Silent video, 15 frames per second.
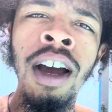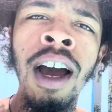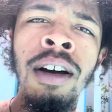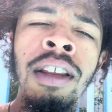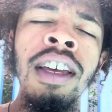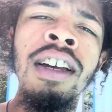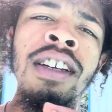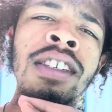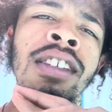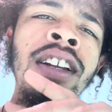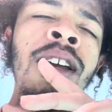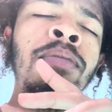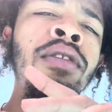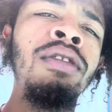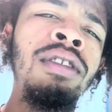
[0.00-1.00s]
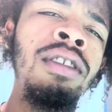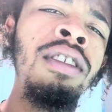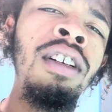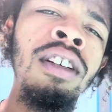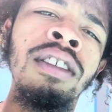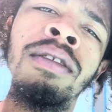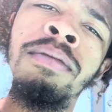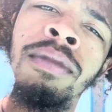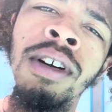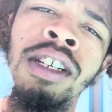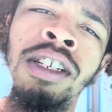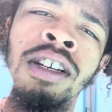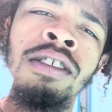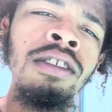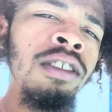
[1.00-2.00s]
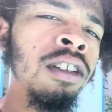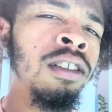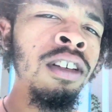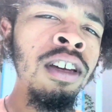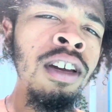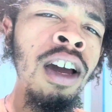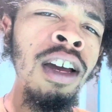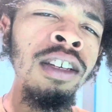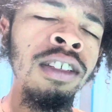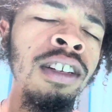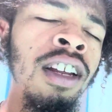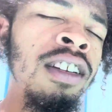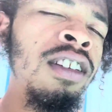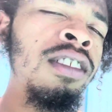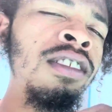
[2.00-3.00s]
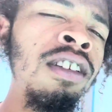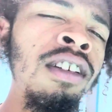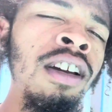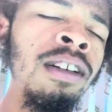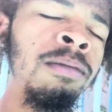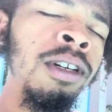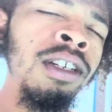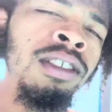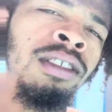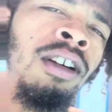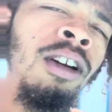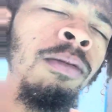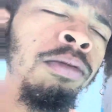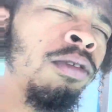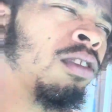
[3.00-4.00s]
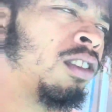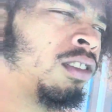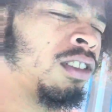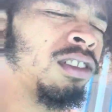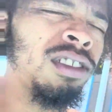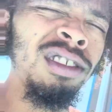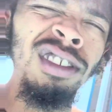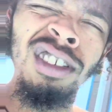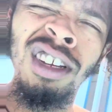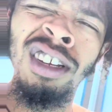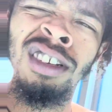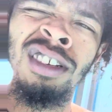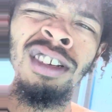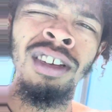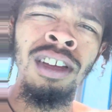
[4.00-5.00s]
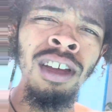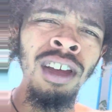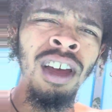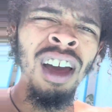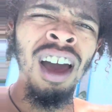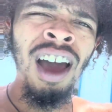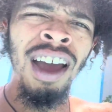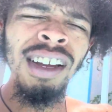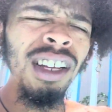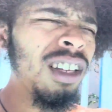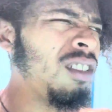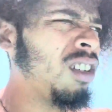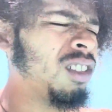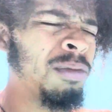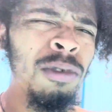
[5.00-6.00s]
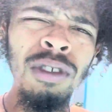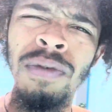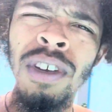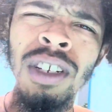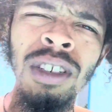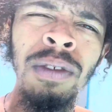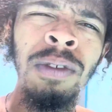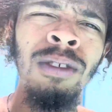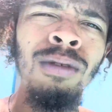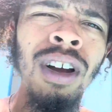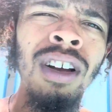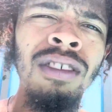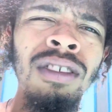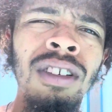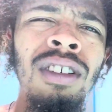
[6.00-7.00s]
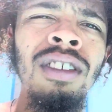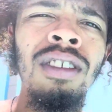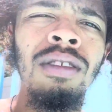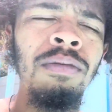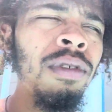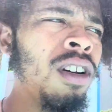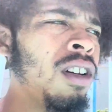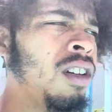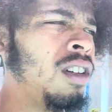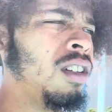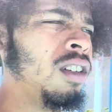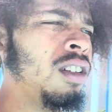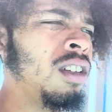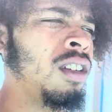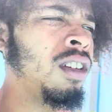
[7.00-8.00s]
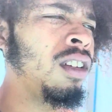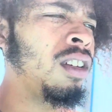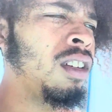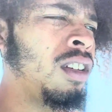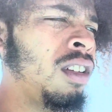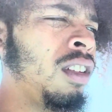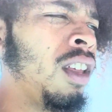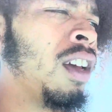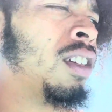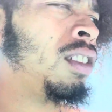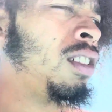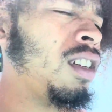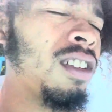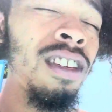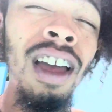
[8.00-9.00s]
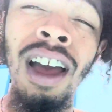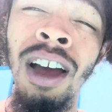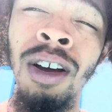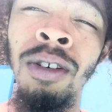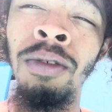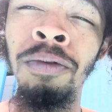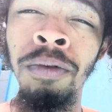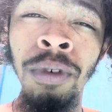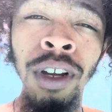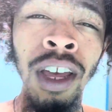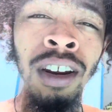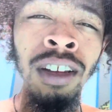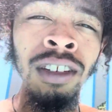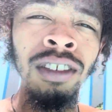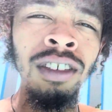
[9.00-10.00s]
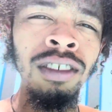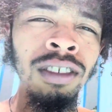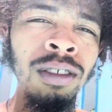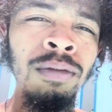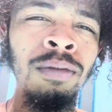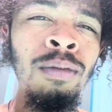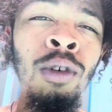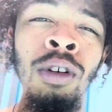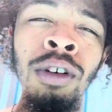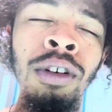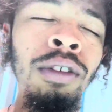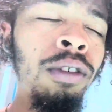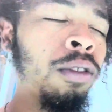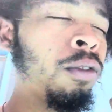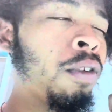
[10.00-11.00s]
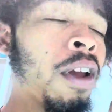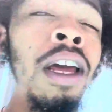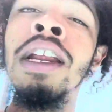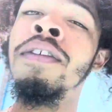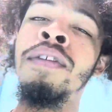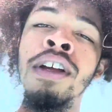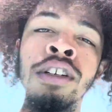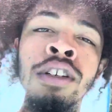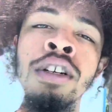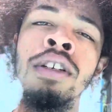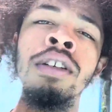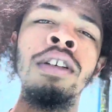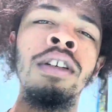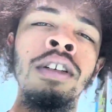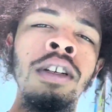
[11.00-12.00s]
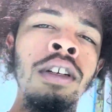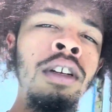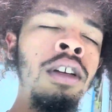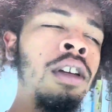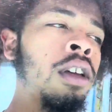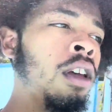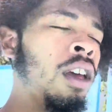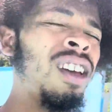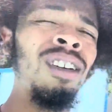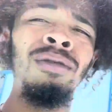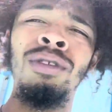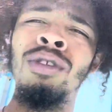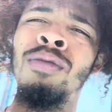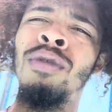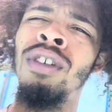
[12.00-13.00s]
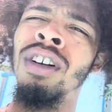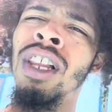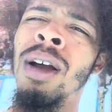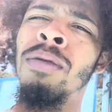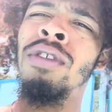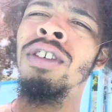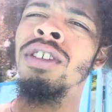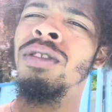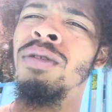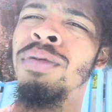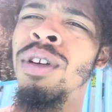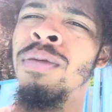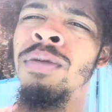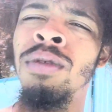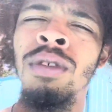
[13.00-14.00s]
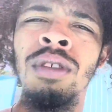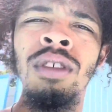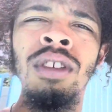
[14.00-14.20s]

I, like i said i posted on my channel the other day guys and i did say i'm gonna start uploading consistently again I, I, lost motivation for a while but like i said now we're getting into some more creative ventures and we're doing more collaborations with people